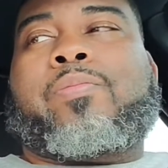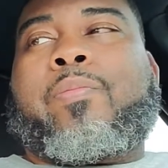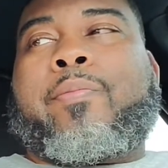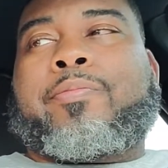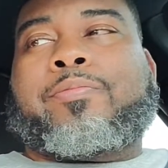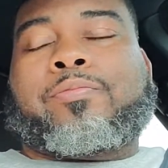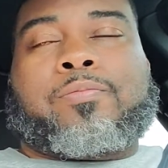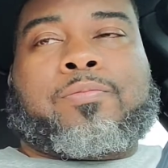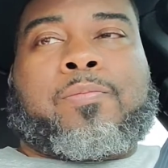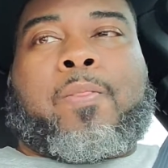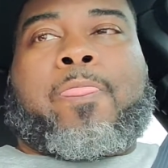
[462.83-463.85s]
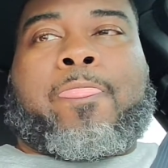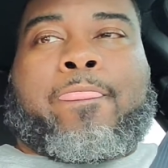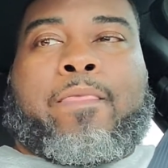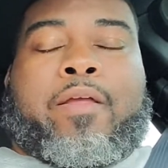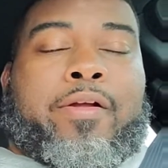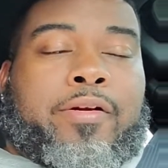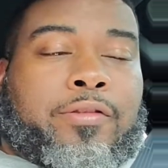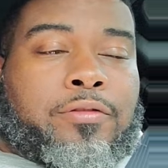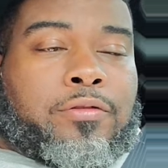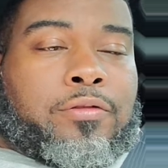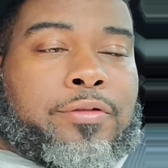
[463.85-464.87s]
Let me show
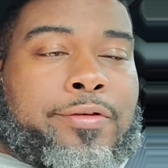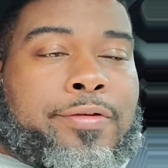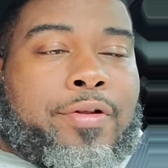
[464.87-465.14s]
y'all again.